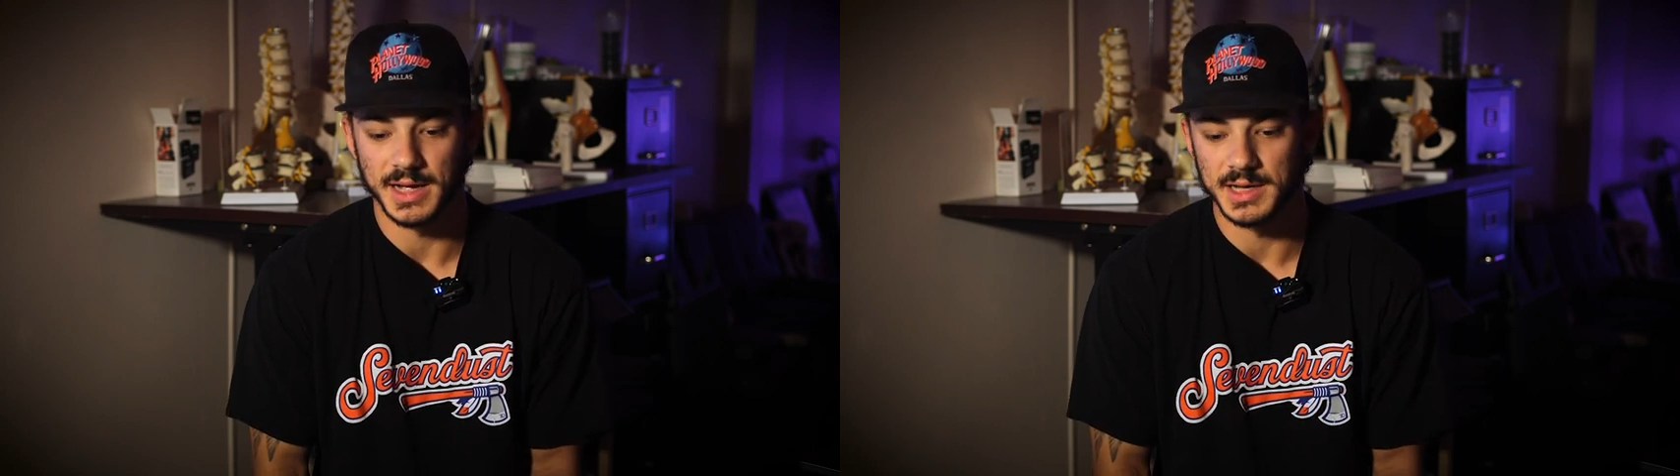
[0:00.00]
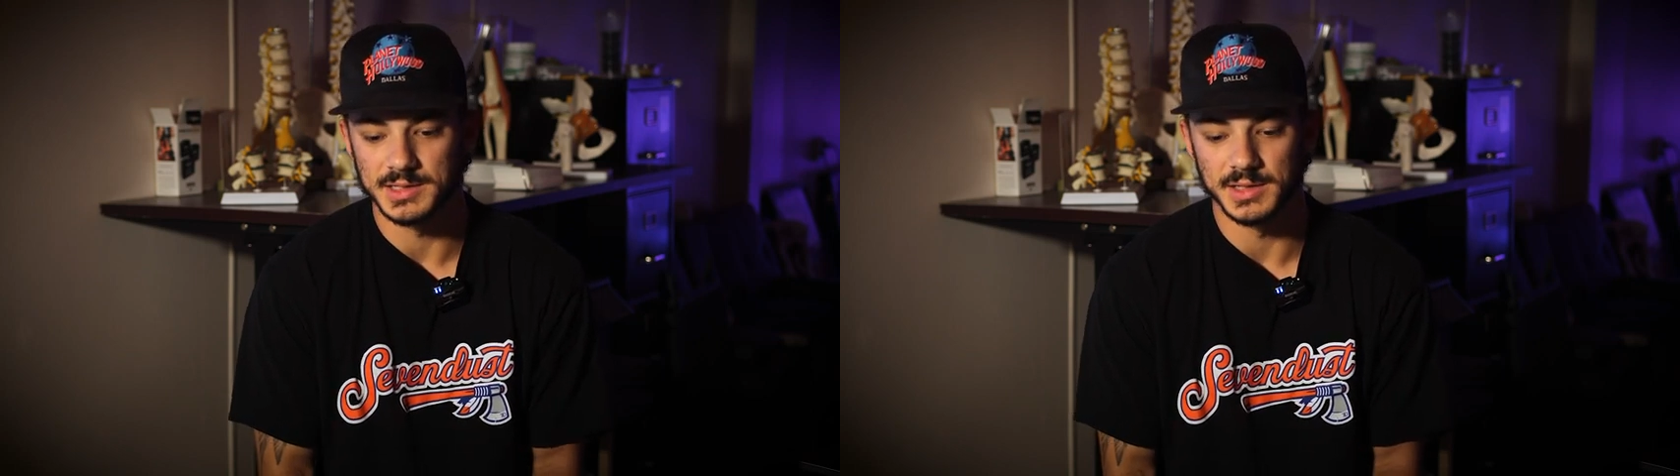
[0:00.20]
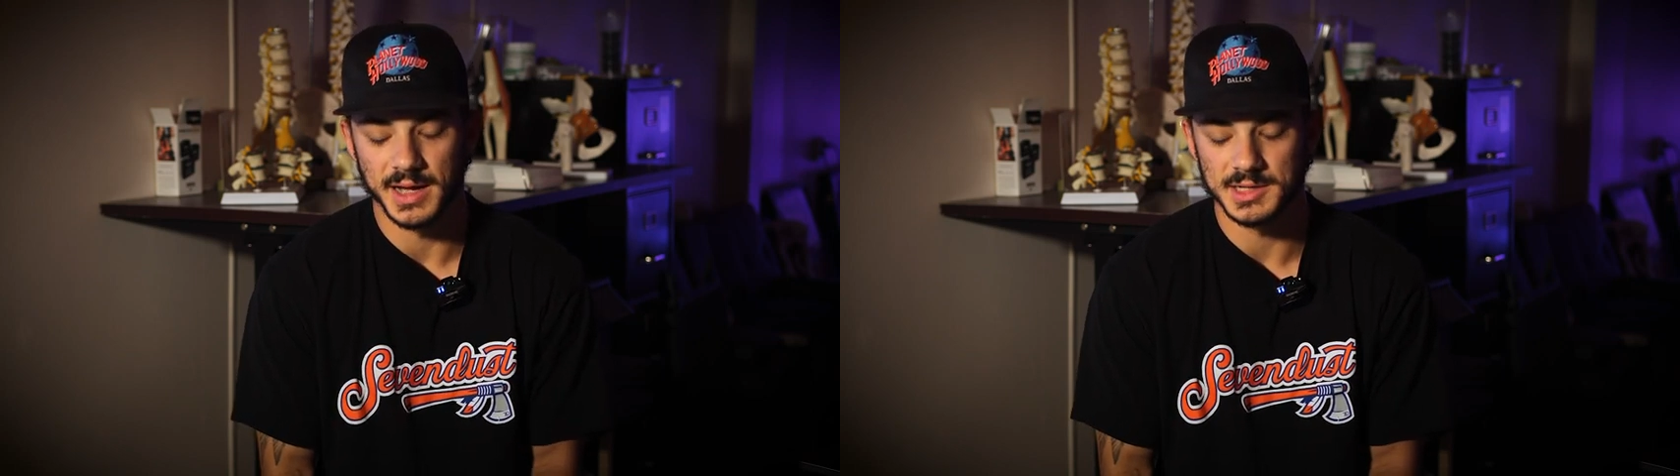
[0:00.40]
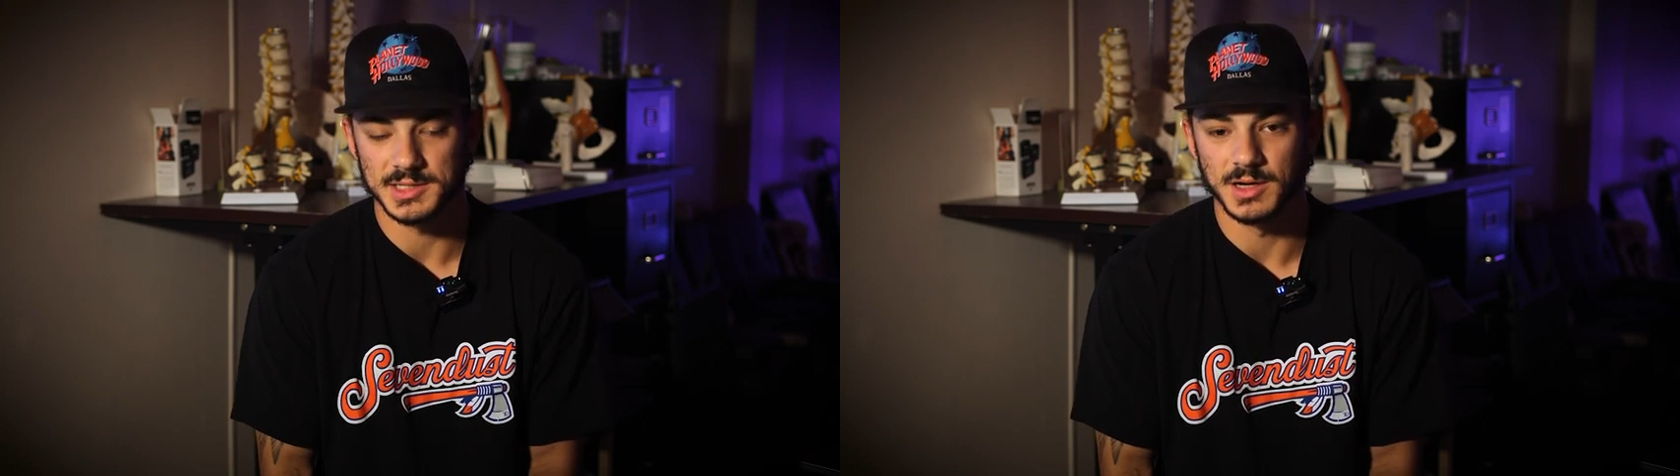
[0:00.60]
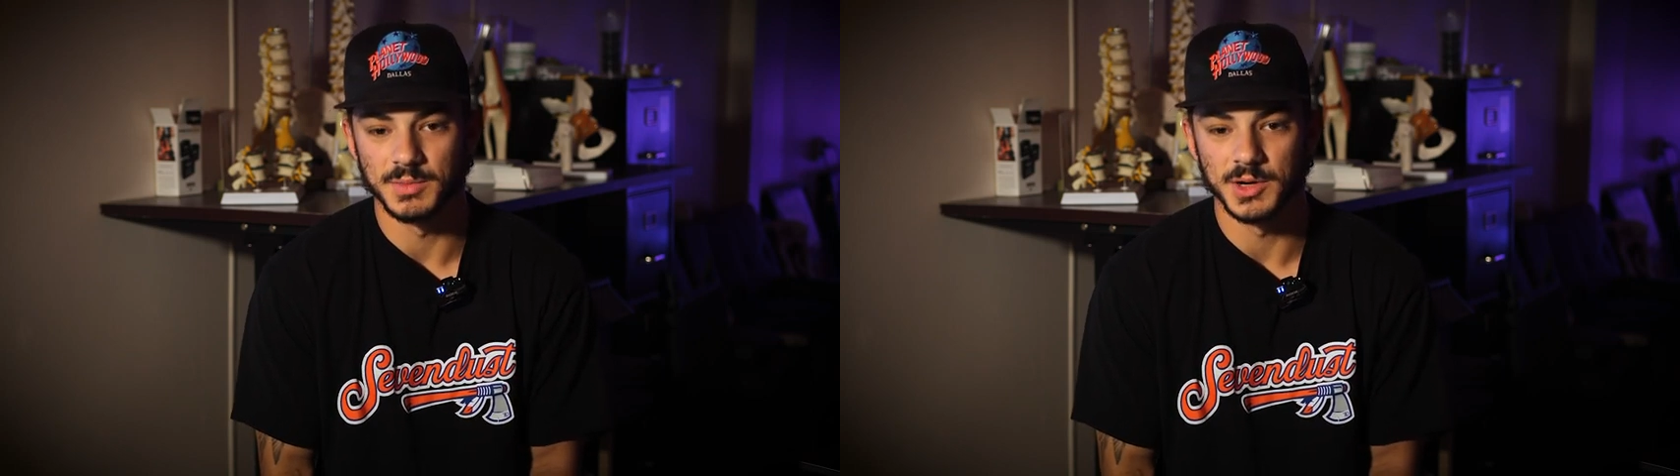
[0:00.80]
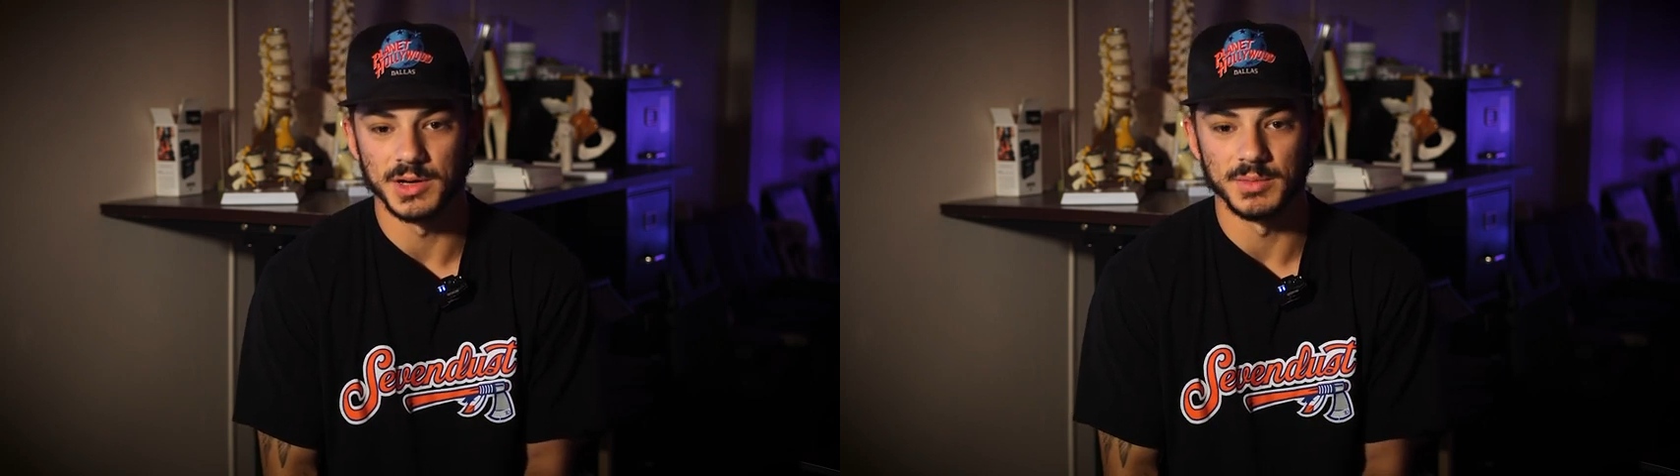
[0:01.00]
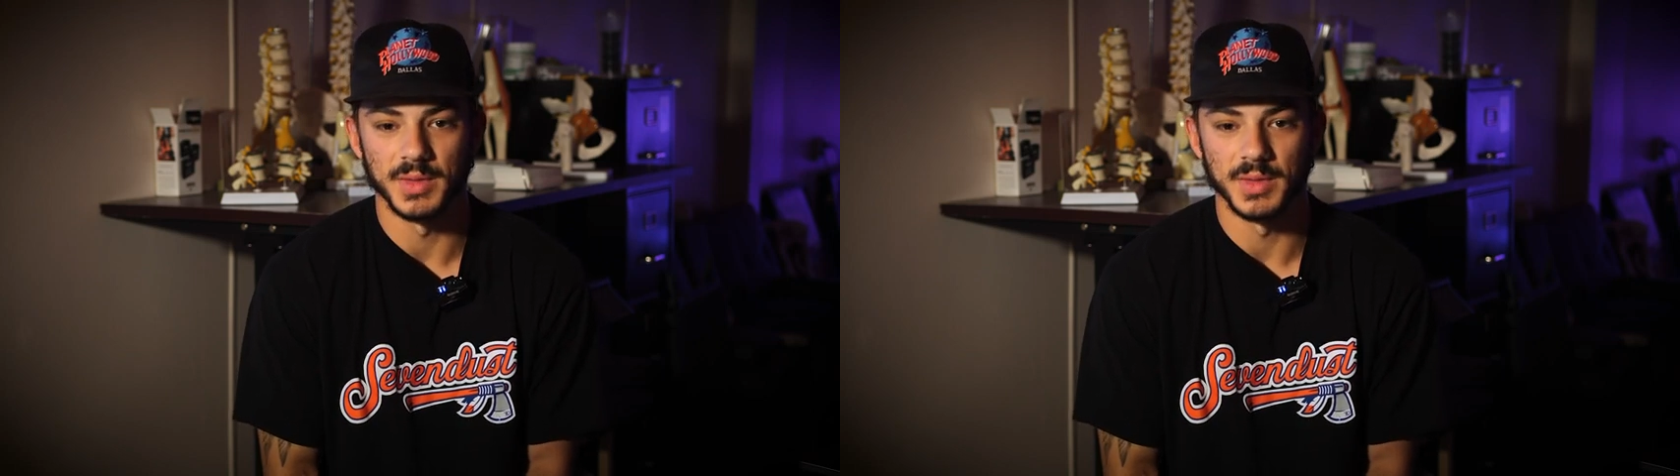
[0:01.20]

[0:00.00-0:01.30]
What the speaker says: that summer it